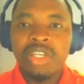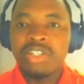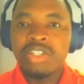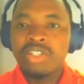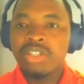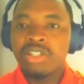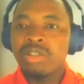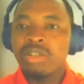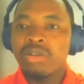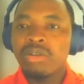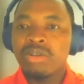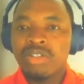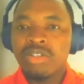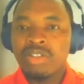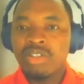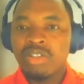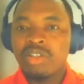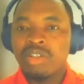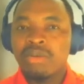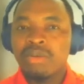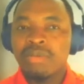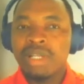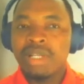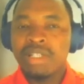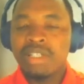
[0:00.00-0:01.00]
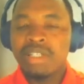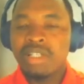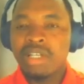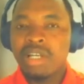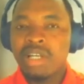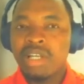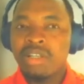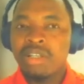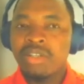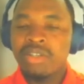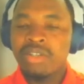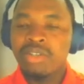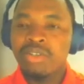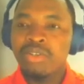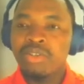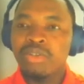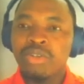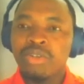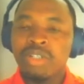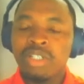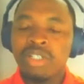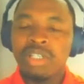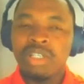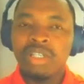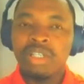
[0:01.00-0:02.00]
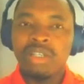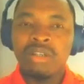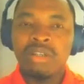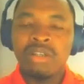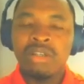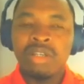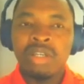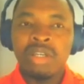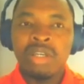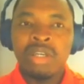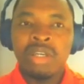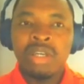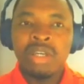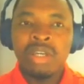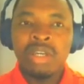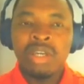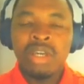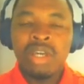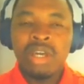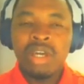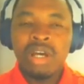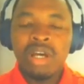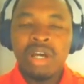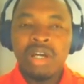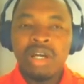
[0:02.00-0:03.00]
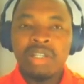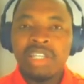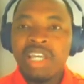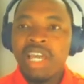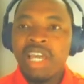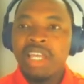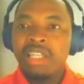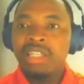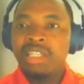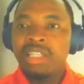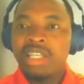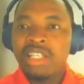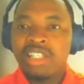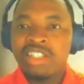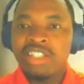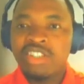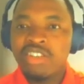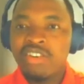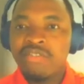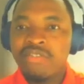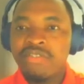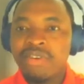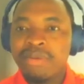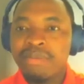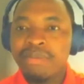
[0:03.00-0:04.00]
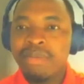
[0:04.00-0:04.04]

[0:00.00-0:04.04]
It loads automatically. You know the identity of a